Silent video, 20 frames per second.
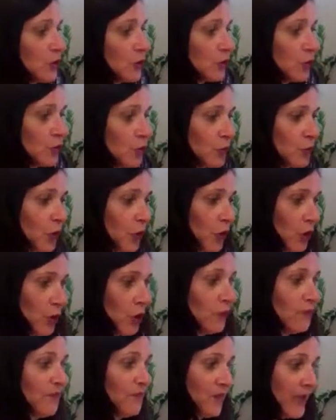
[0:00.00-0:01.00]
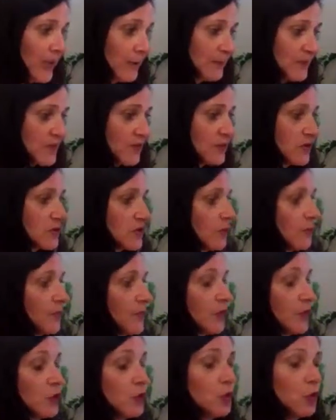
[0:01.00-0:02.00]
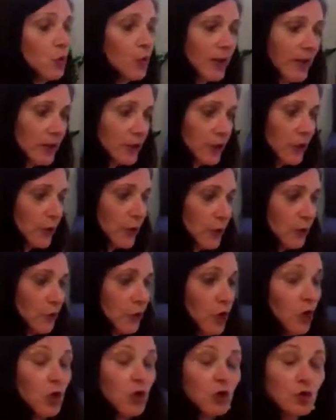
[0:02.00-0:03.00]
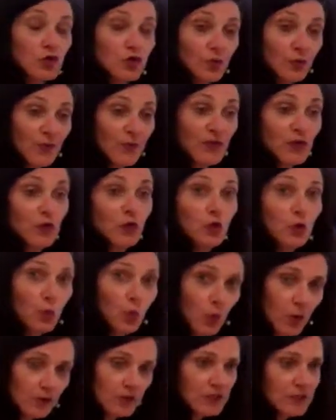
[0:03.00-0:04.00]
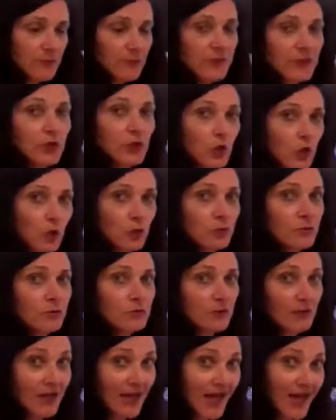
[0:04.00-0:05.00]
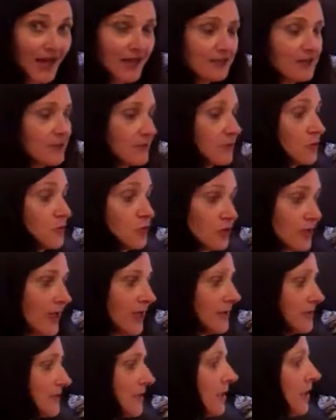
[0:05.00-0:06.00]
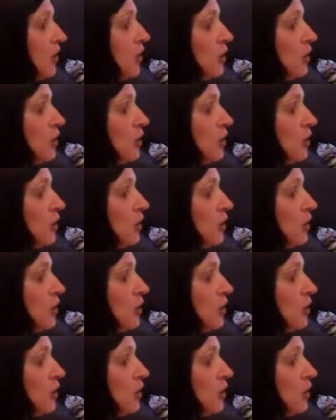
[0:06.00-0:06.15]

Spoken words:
You're famous for something. You're well known, or something you want to be known as, good as.